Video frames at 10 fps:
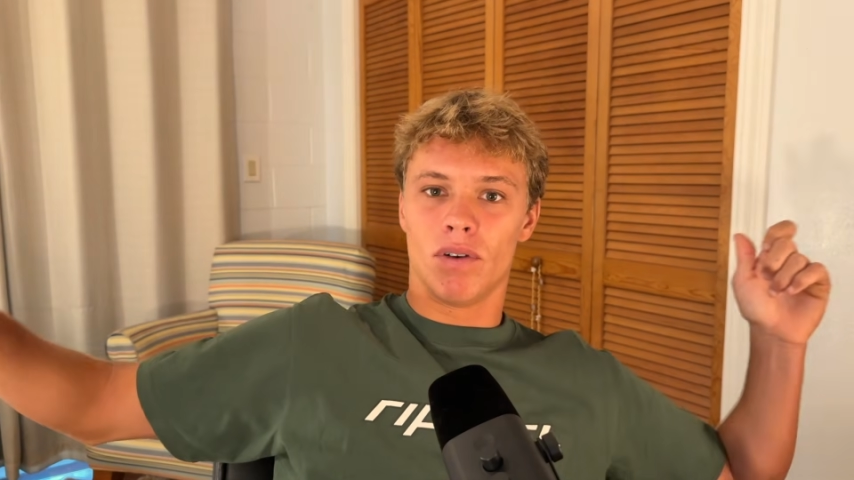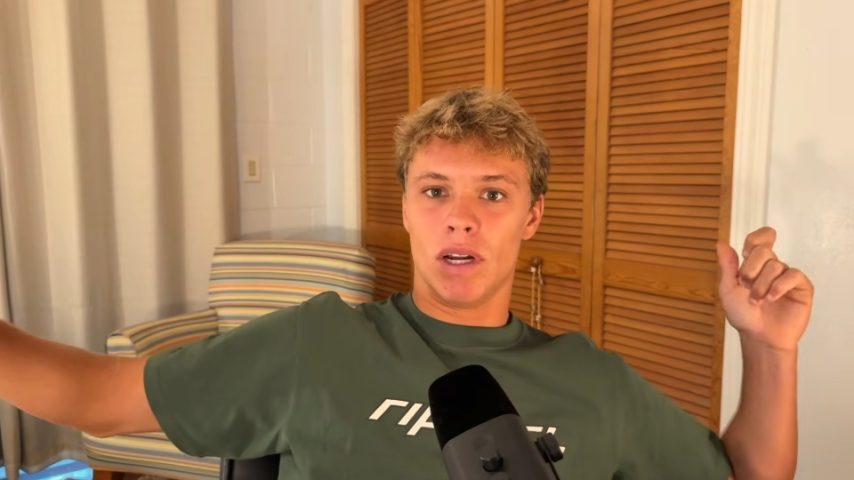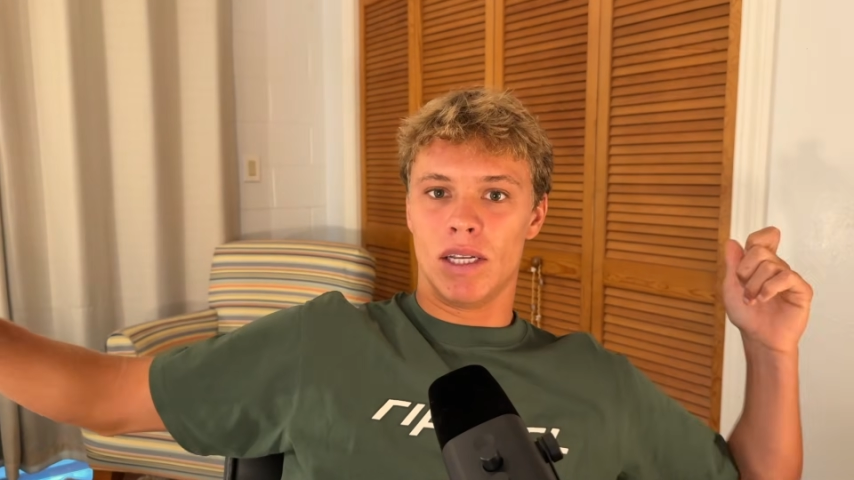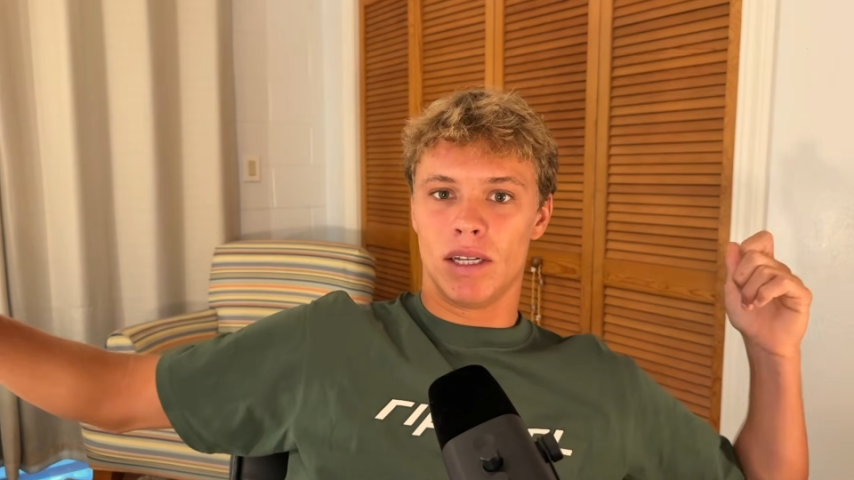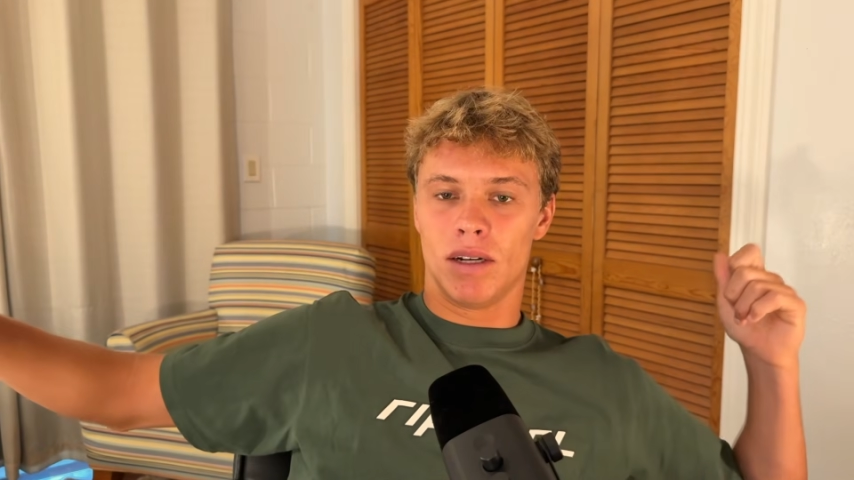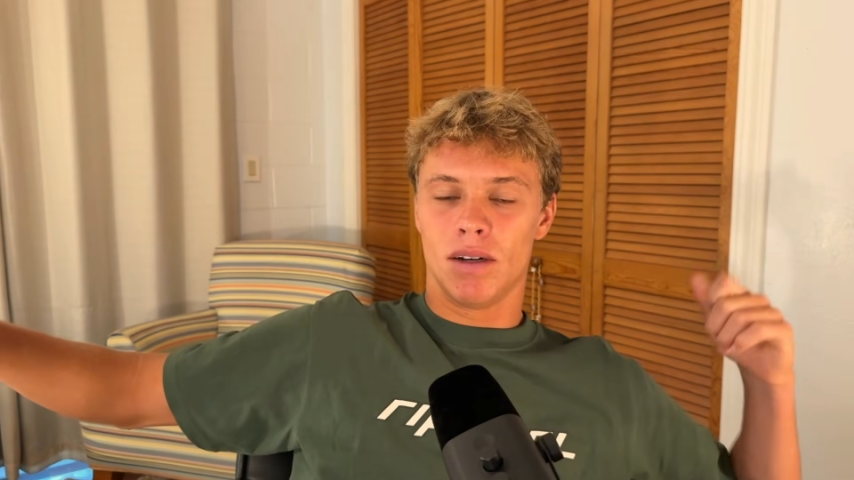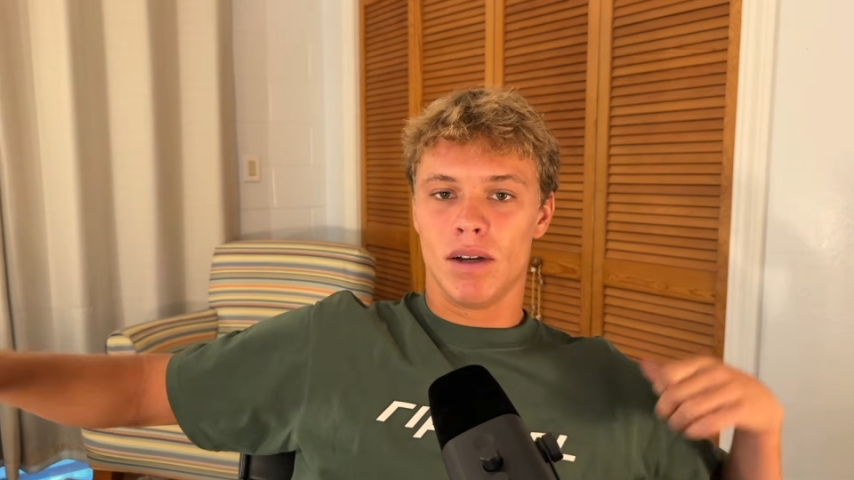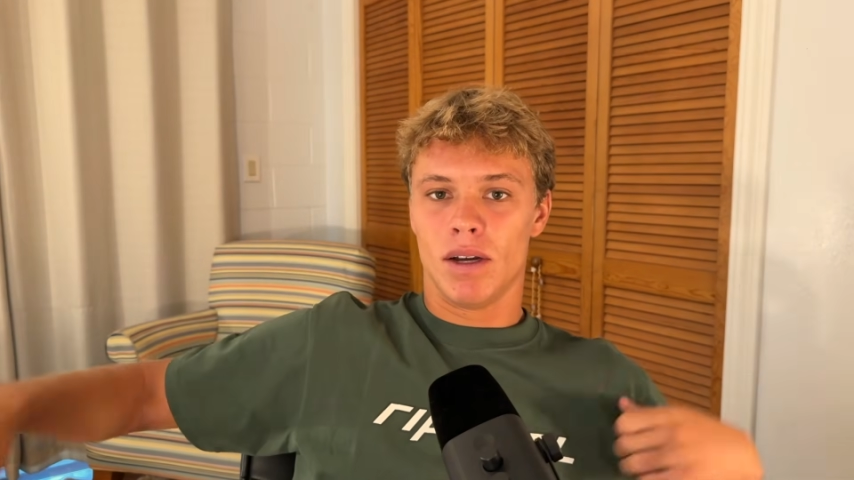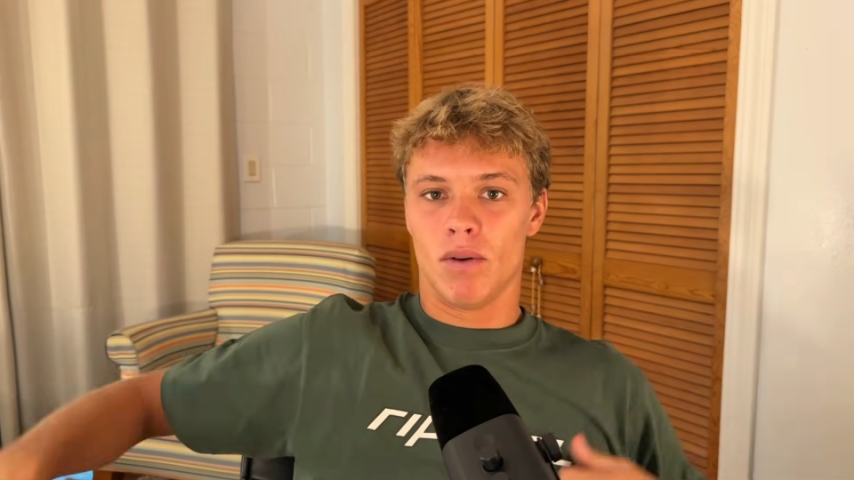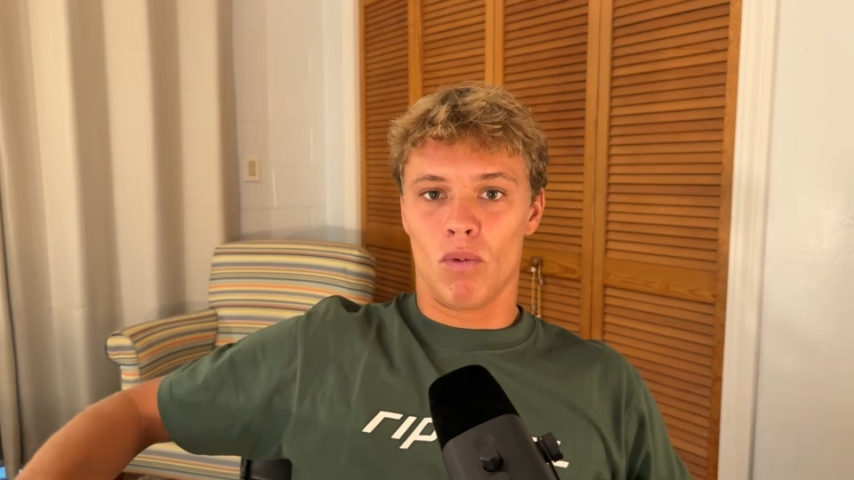reason.
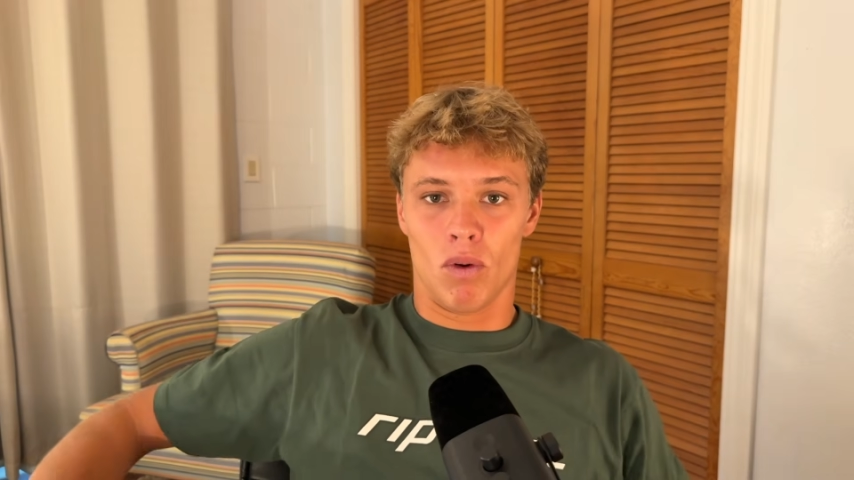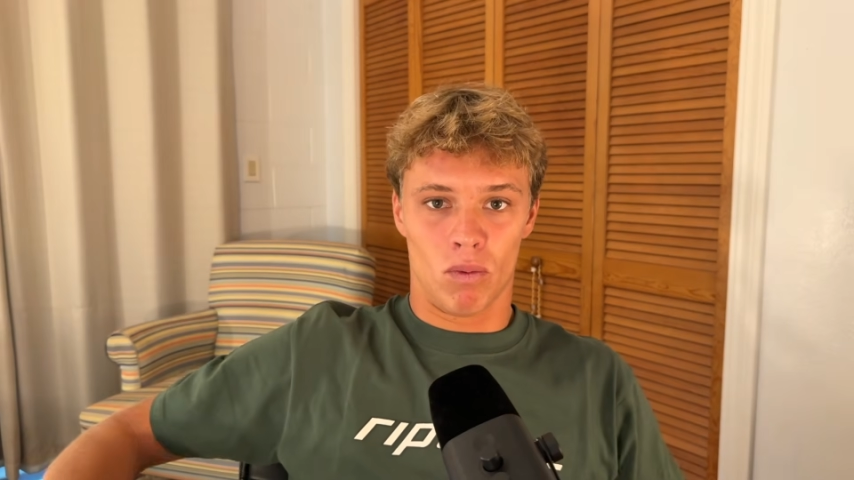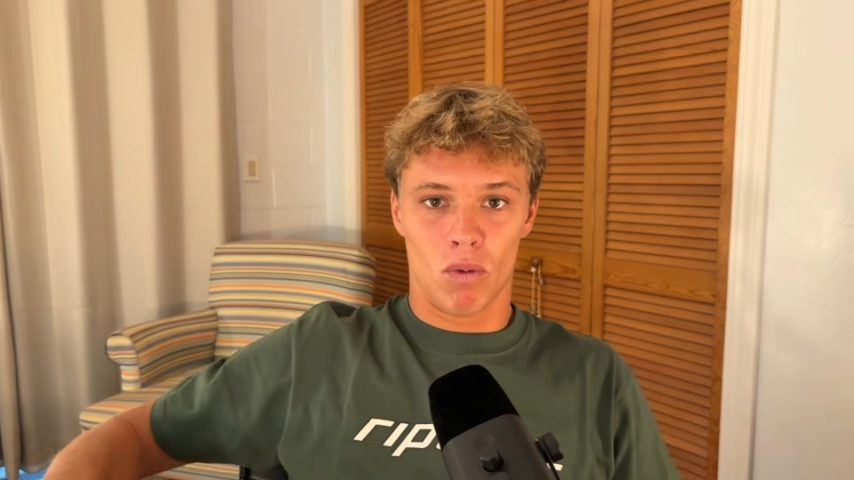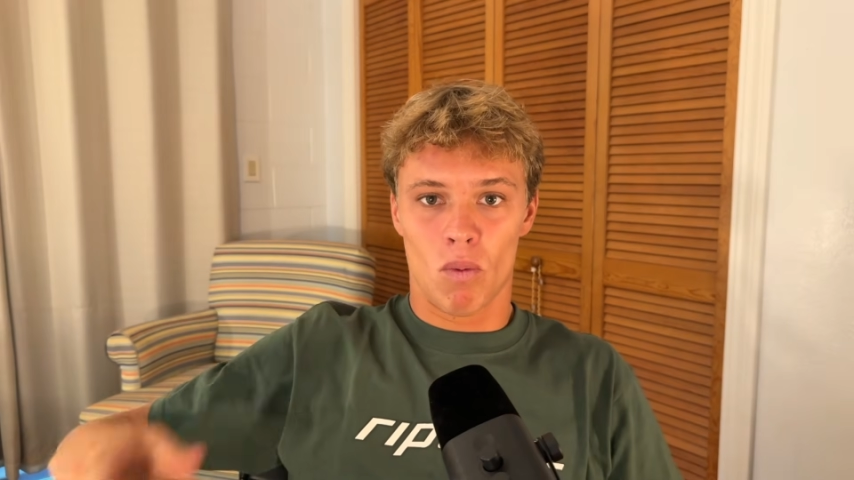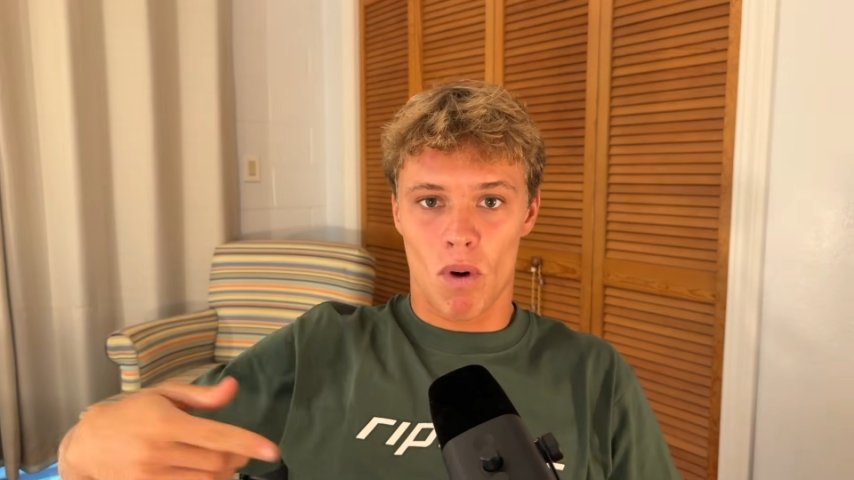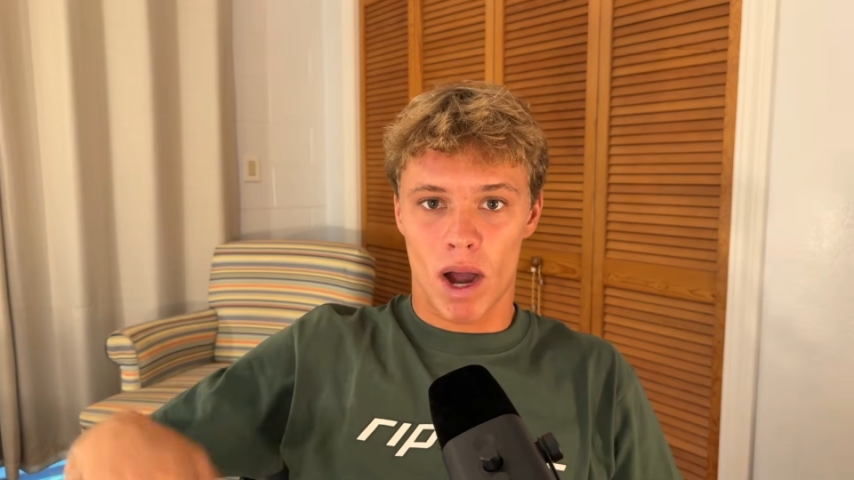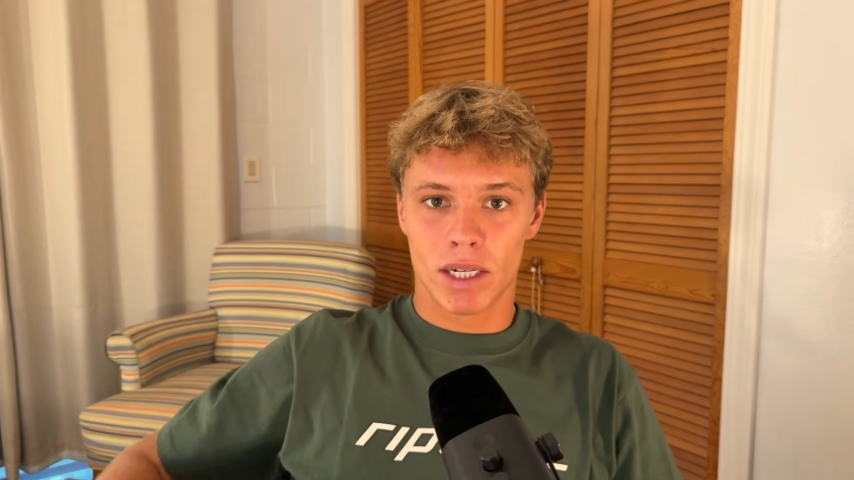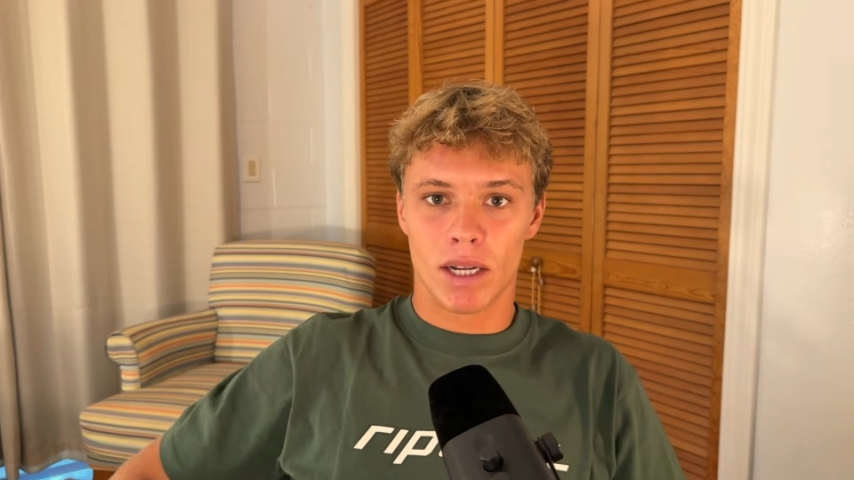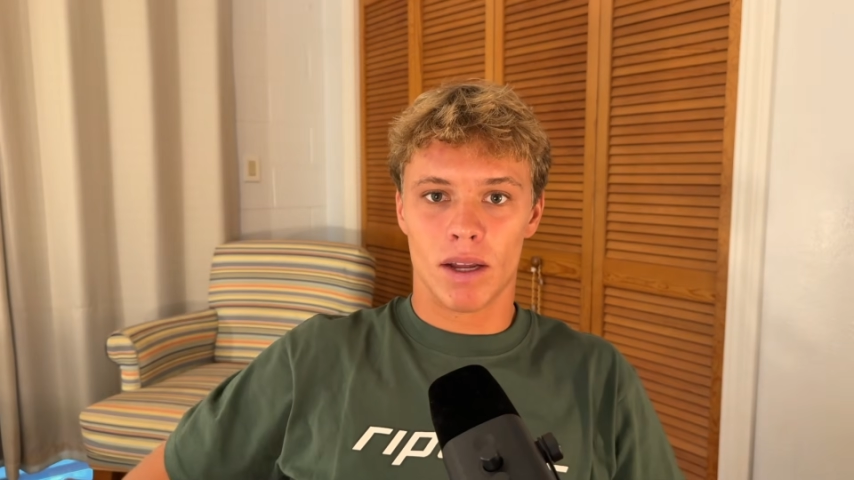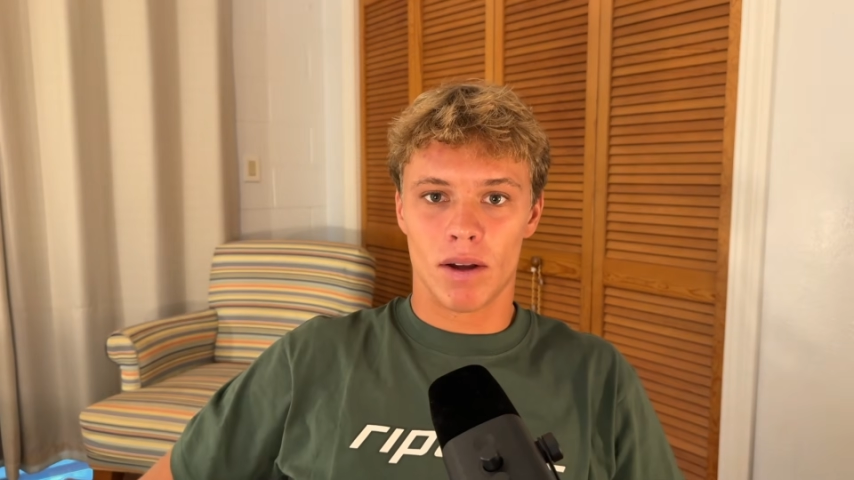We'll
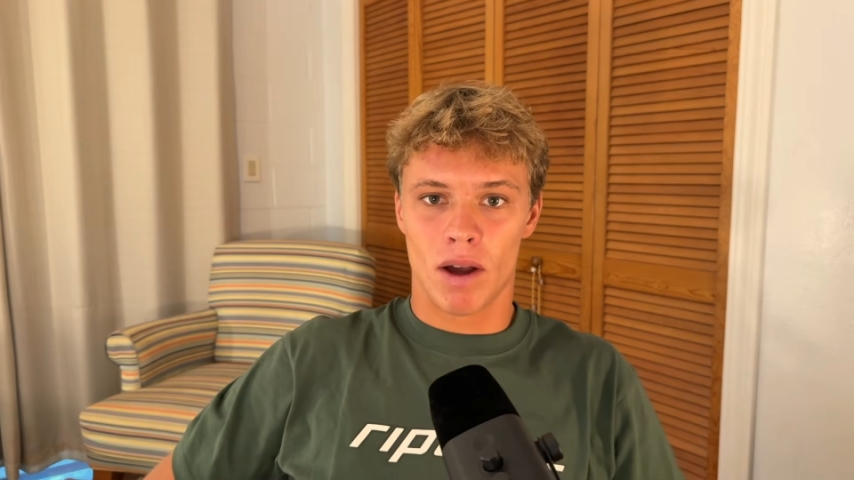watch it,